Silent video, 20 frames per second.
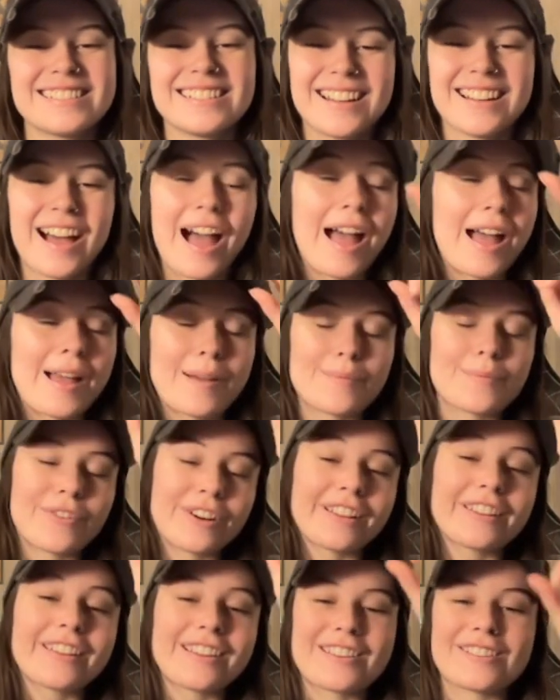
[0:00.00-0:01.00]
I'm
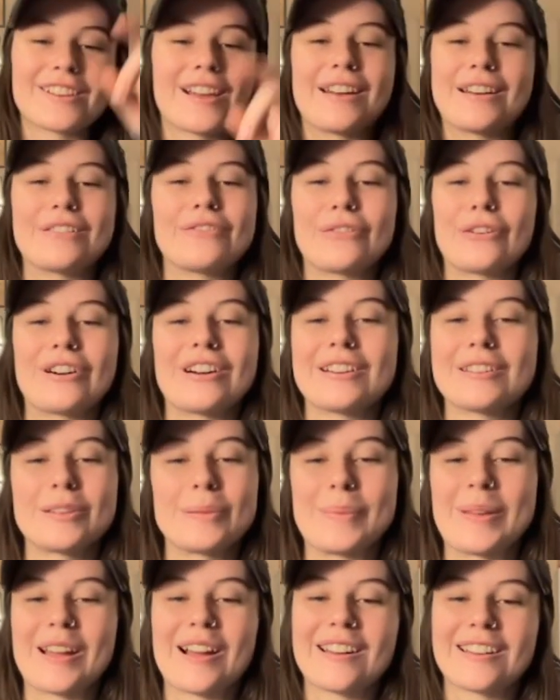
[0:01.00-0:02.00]
really excited for it to
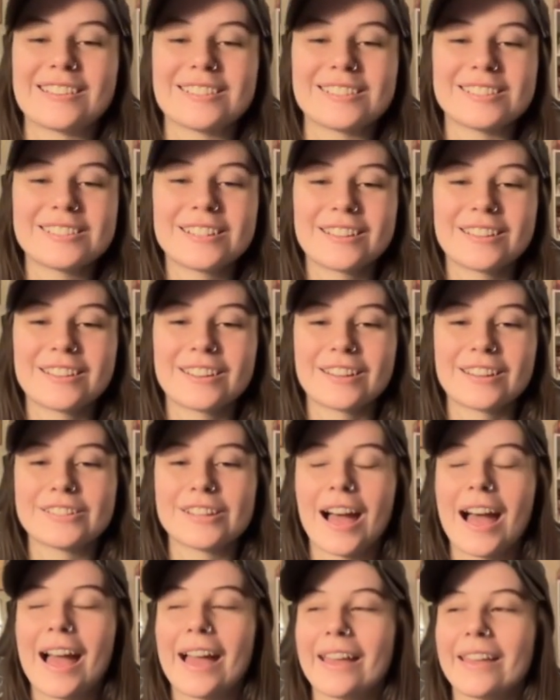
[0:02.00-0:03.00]
be honest, because
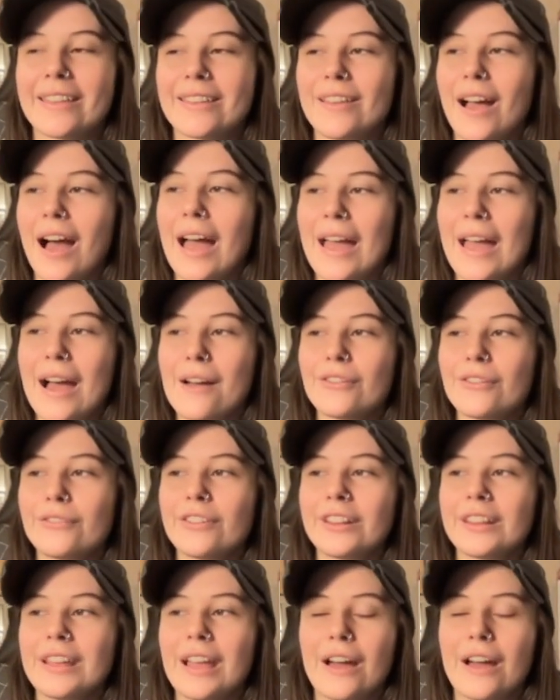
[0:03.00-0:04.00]
I I haven't
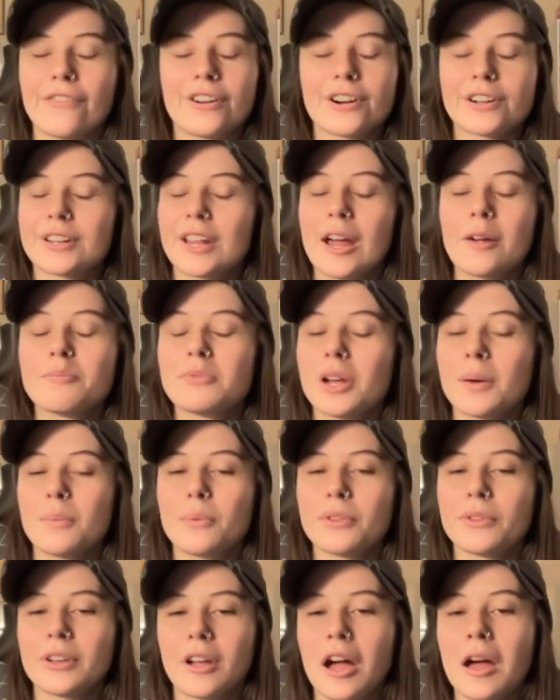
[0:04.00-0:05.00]
really ever kept up
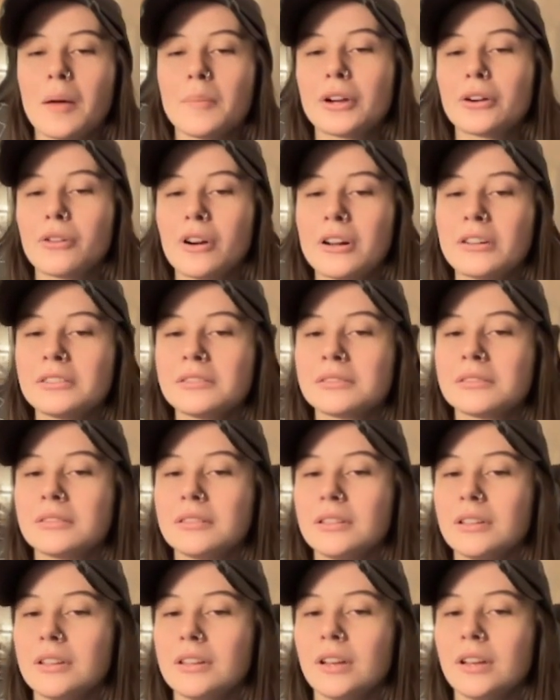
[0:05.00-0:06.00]
with a comic run.
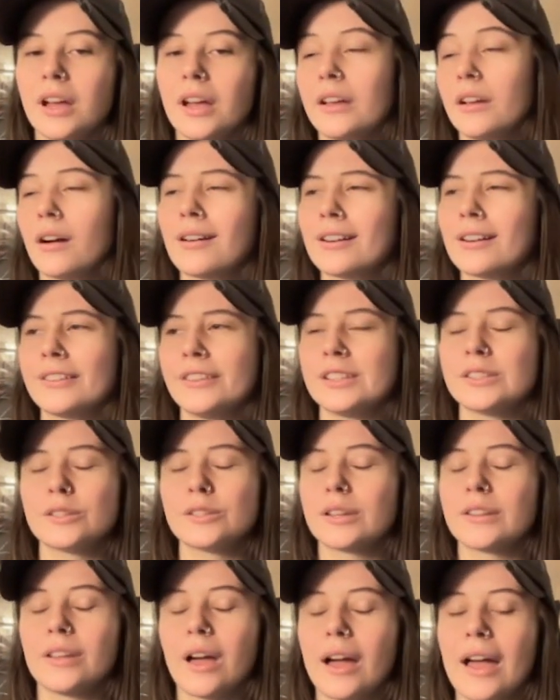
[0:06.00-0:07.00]
I, or at least
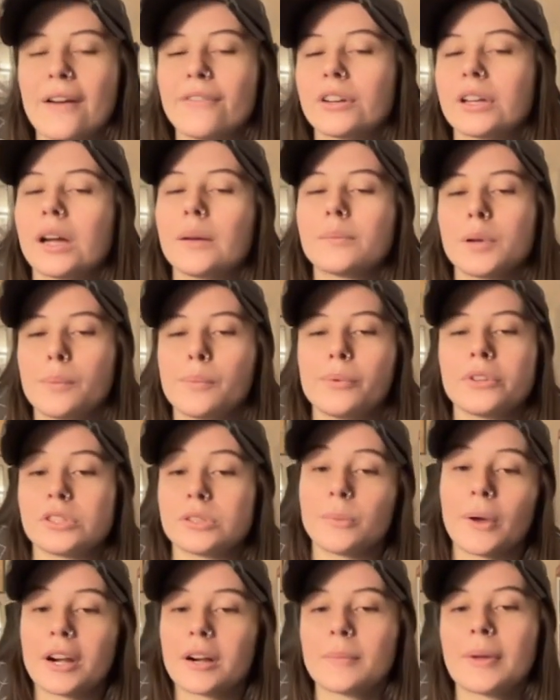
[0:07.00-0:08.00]
uh, I haven't kept up with a
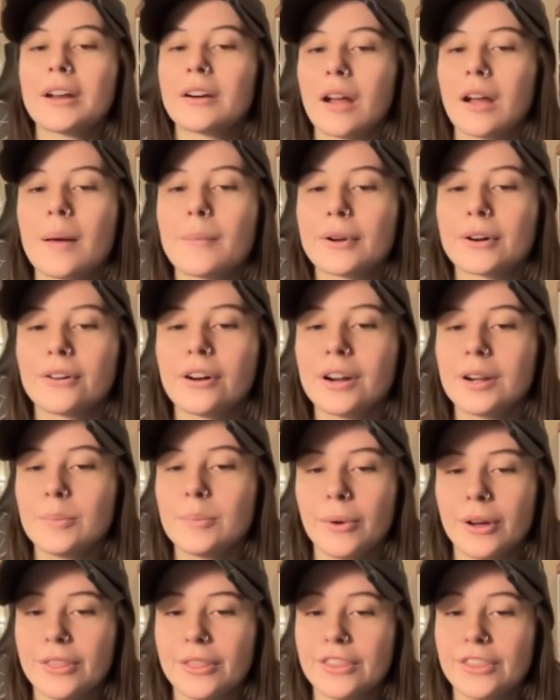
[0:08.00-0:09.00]
Spider-Man comic run,
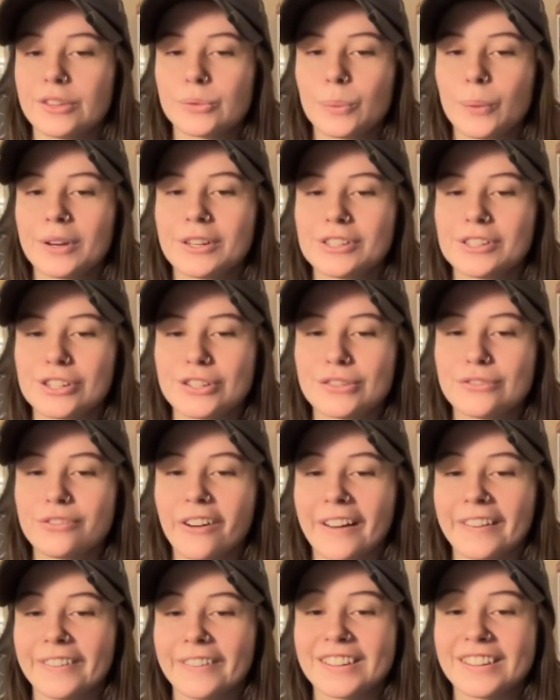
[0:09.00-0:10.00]
but this one just
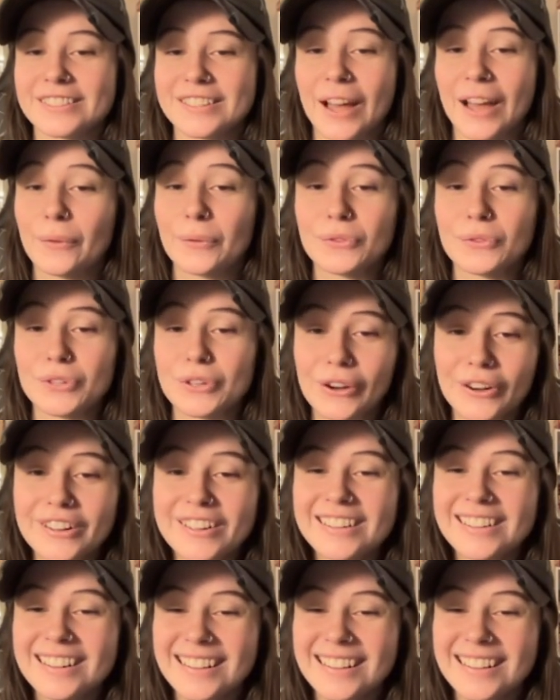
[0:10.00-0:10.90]
finally sounds good.